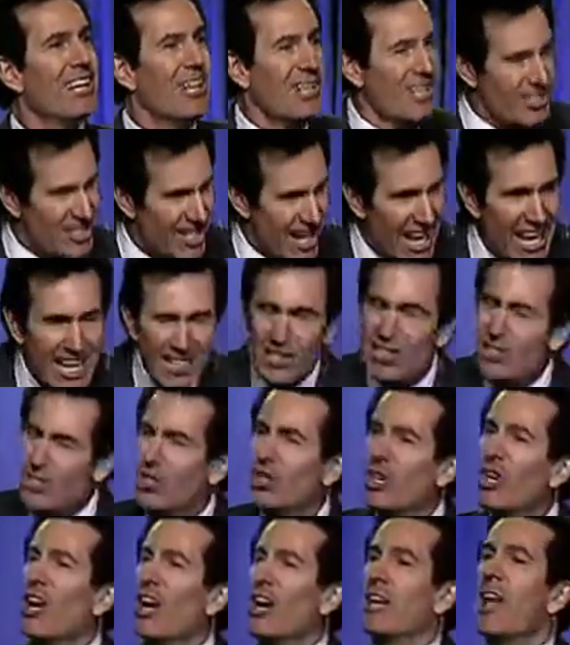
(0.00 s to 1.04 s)
Change is
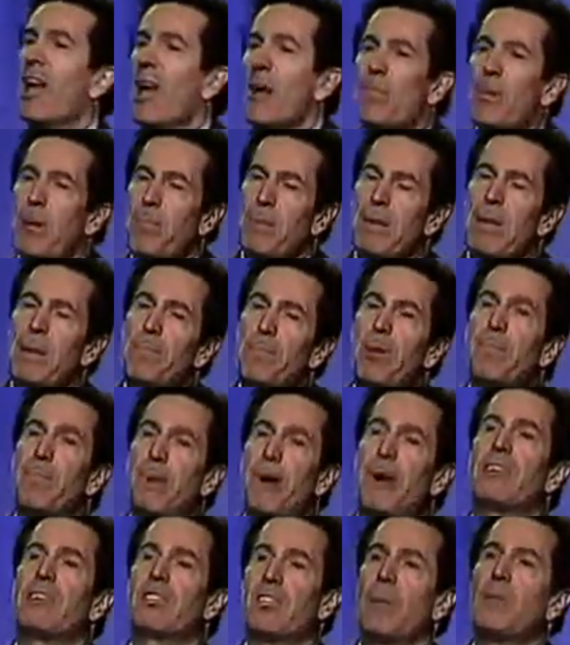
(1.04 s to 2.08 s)
good. But be
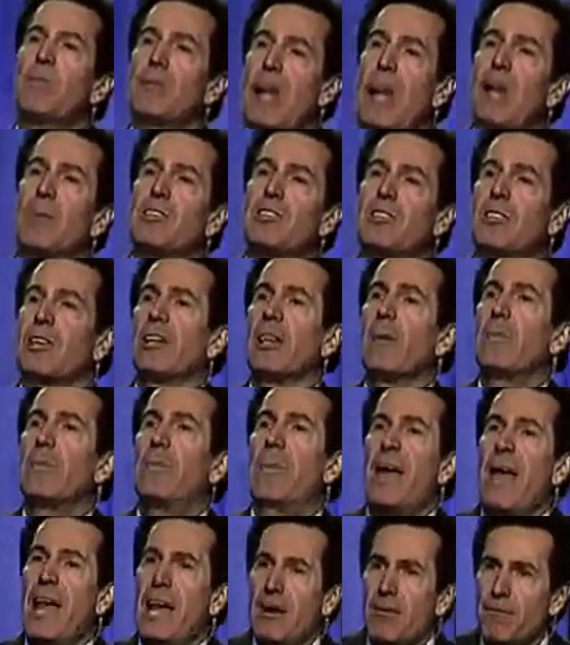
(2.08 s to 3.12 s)
prepared. Sometimes it's a little
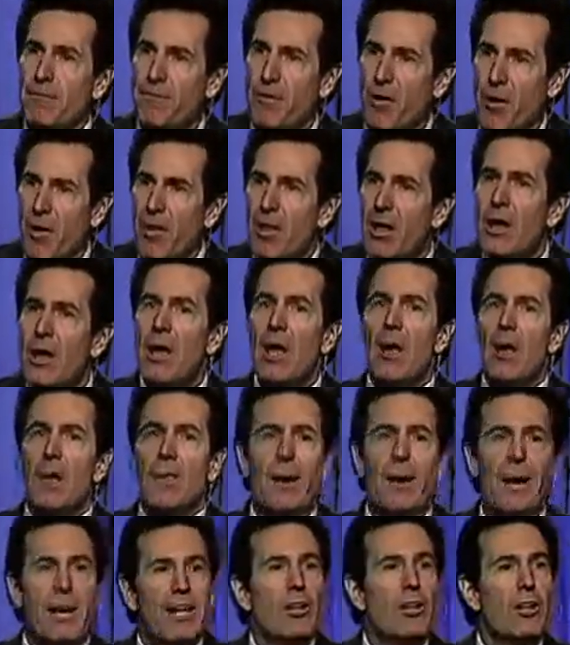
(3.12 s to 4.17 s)
painful,
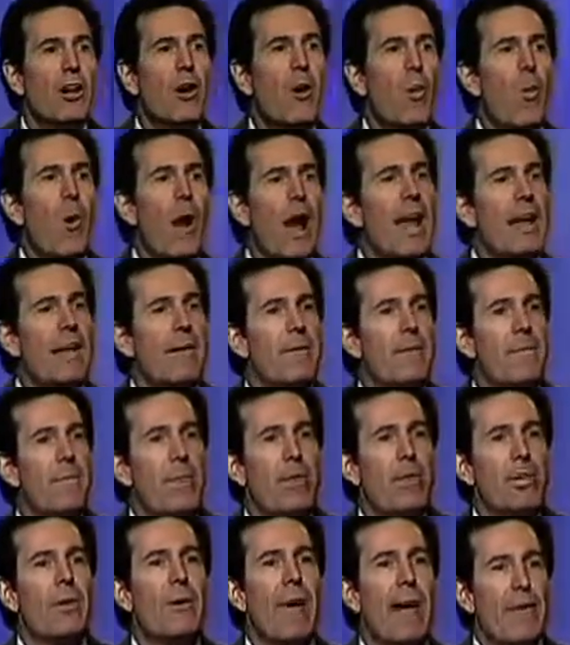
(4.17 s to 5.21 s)
but you know what?
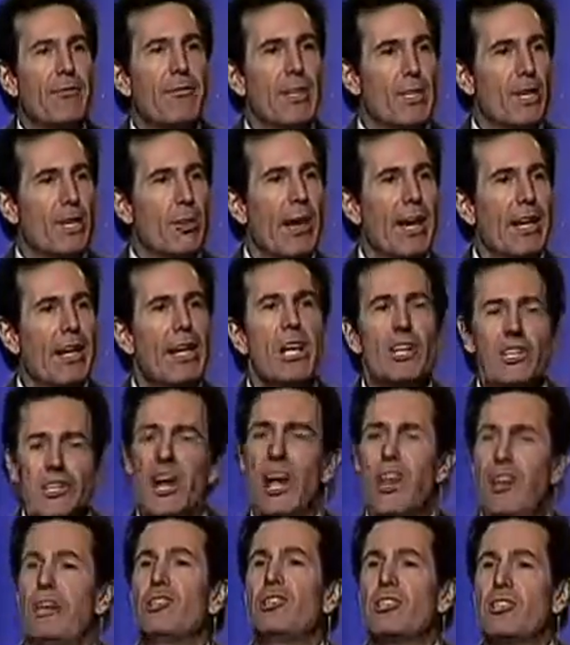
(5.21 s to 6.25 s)
You have to do it.
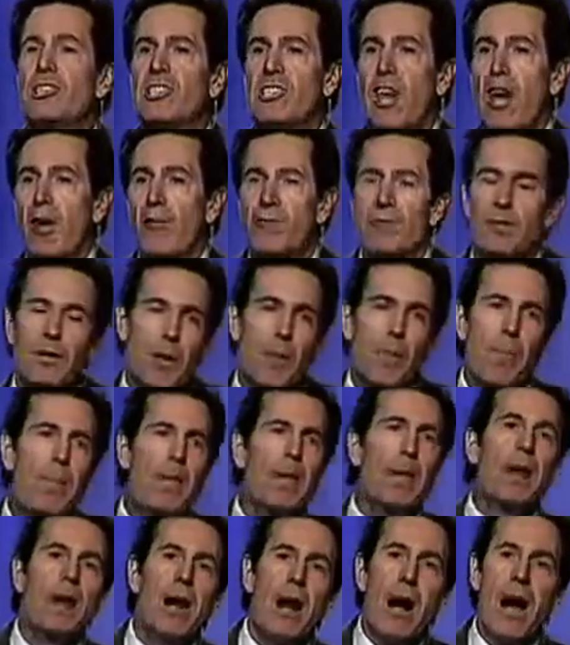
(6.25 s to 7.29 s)
Challenge yourself. You know,
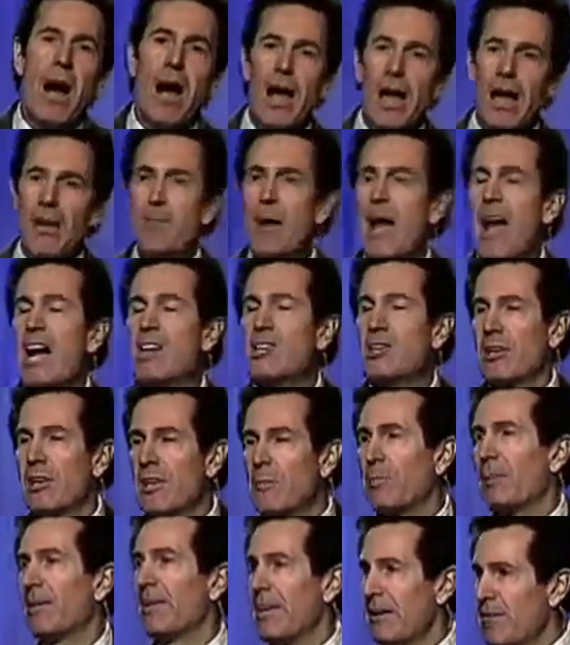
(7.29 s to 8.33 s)
I am actually,
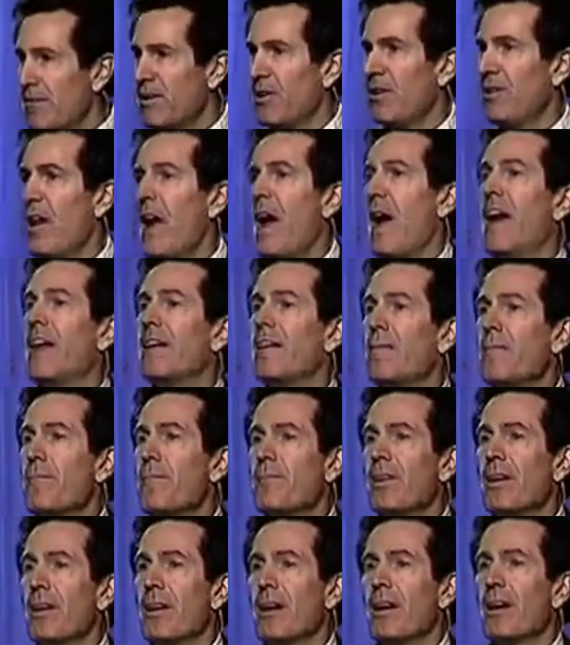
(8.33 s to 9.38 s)
believe it or not,
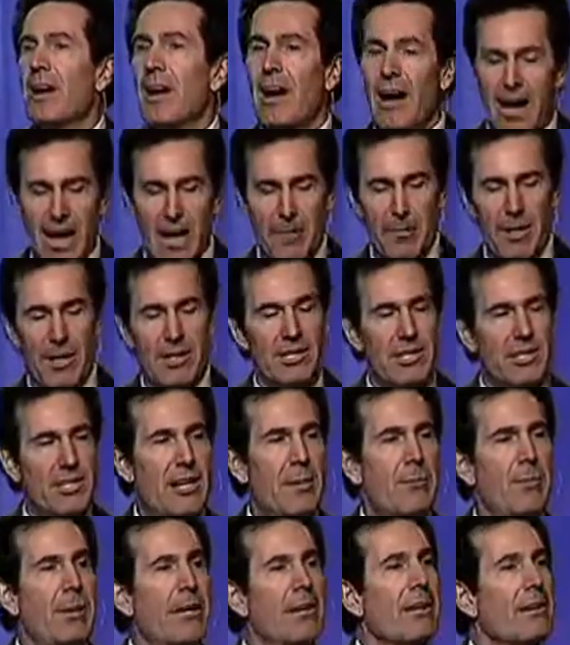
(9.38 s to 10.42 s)
I'm a
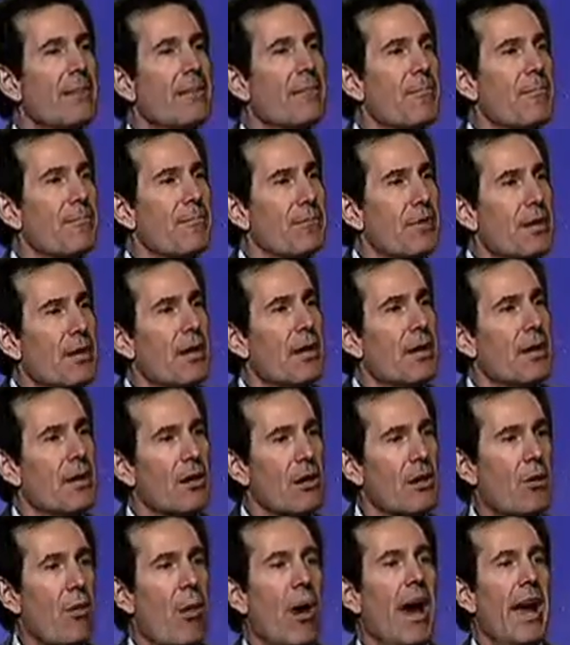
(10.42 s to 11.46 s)
timid,
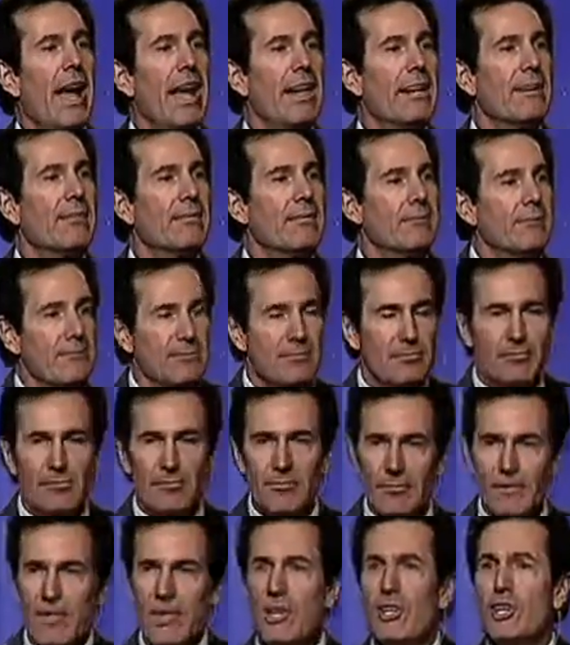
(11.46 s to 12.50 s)
quiet,
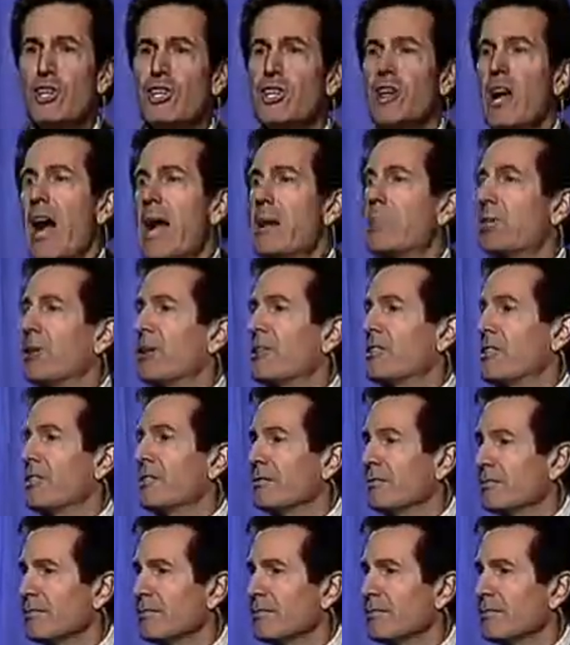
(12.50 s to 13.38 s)
shy person.